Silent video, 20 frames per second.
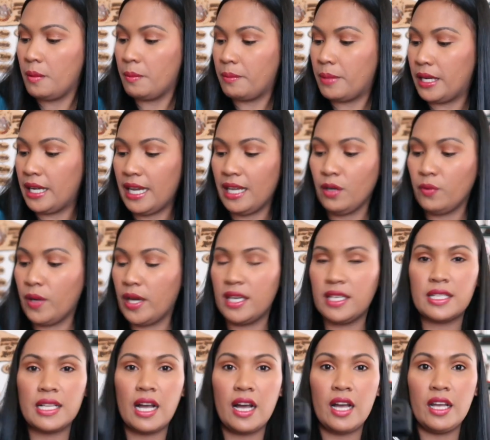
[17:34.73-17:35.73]
But
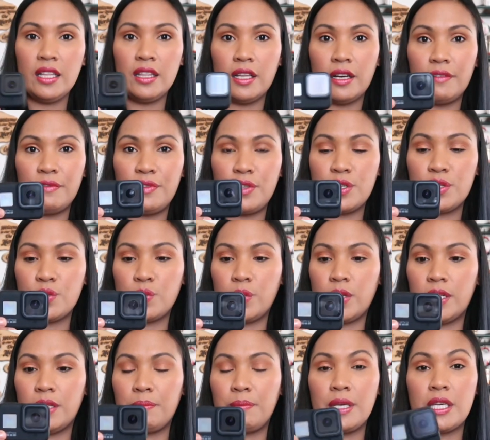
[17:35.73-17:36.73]
anyways, I love this
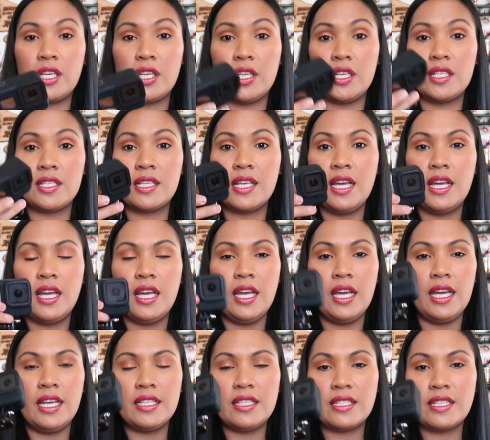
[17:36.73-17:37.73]
one because
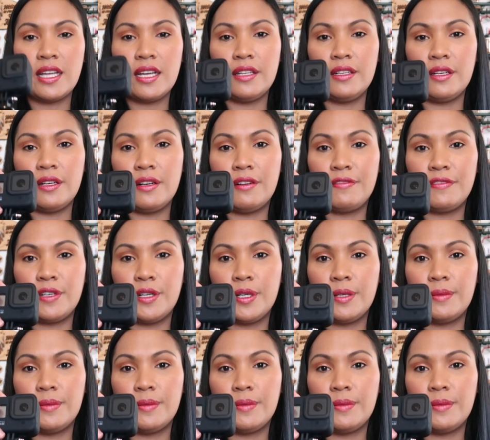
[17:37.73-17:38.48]
instead of